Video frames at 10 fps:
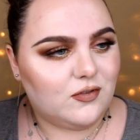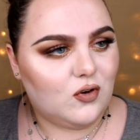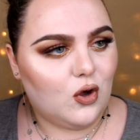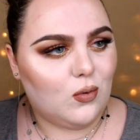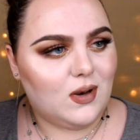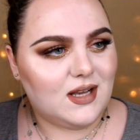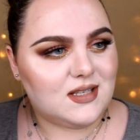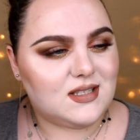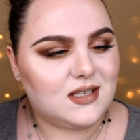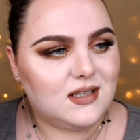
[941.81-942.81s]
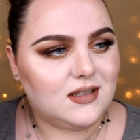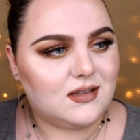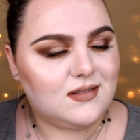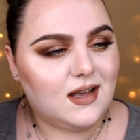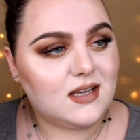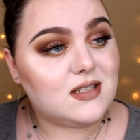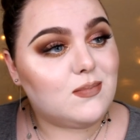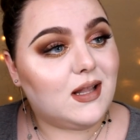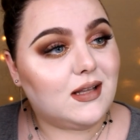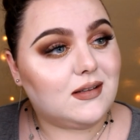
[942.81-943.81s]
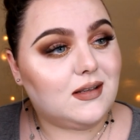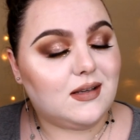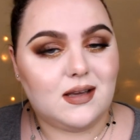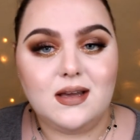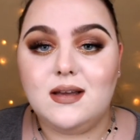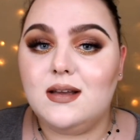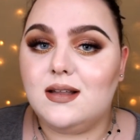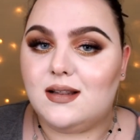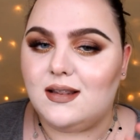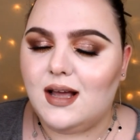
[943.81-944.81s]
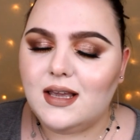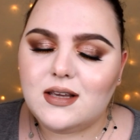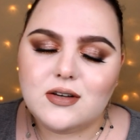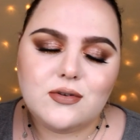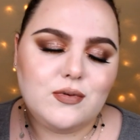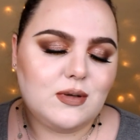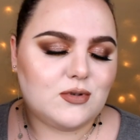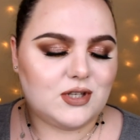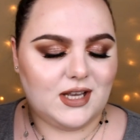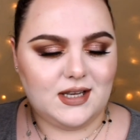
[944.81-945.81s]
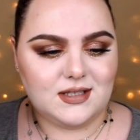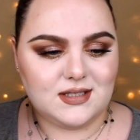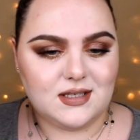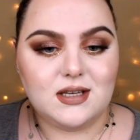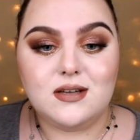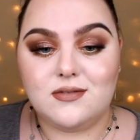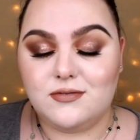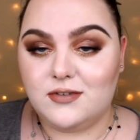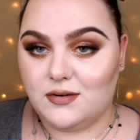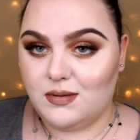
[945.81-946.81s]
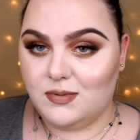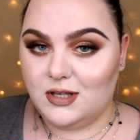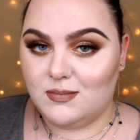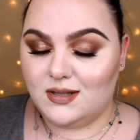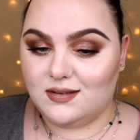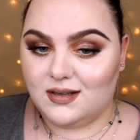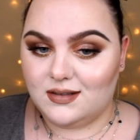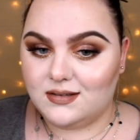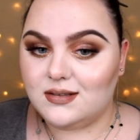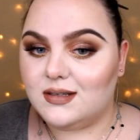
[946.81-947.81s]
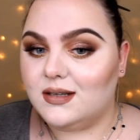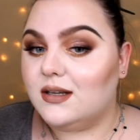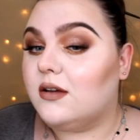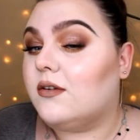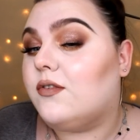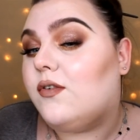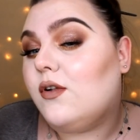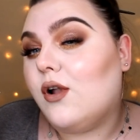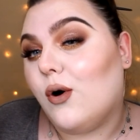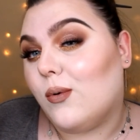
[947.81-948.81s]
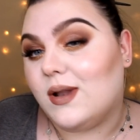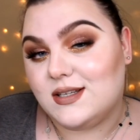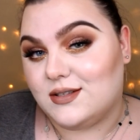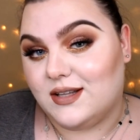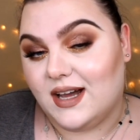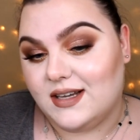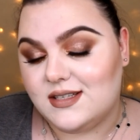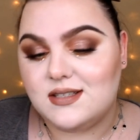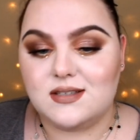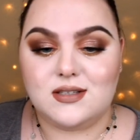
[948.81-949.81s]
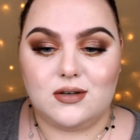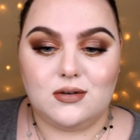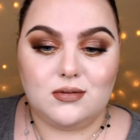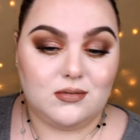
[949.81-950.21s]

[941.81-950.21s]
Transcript: flawless, nice blending, like cream shades, very pigmented, flawless on eyes. So